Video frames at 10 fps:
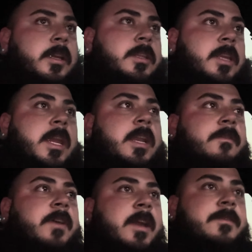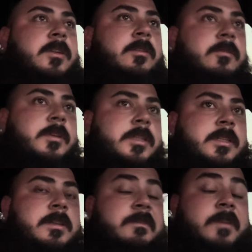The E85 tune was
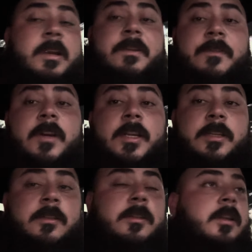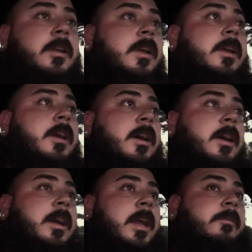very fun,
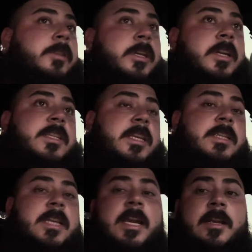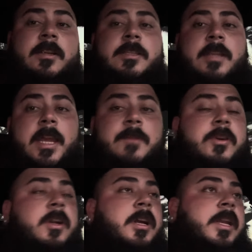and with a good set of tires I had
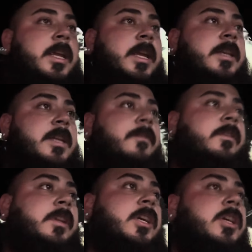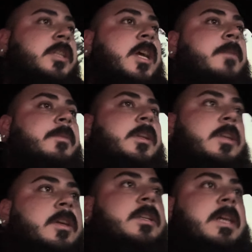put on it, it definitely hooked up and
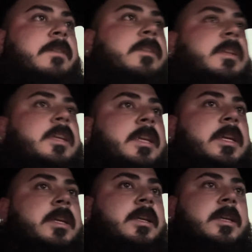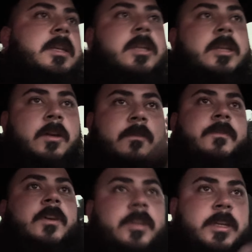you could definitely, you know,
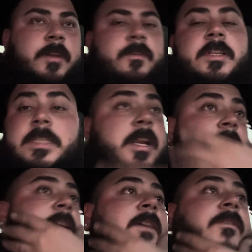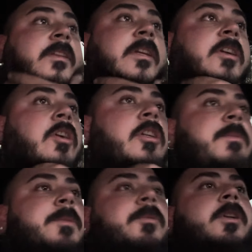feel the difference. And I definitely encourage
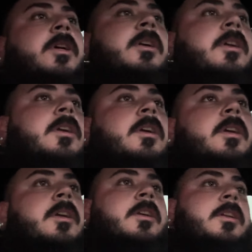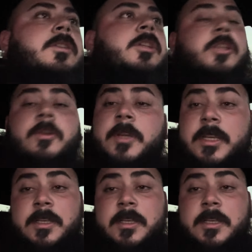people to do it.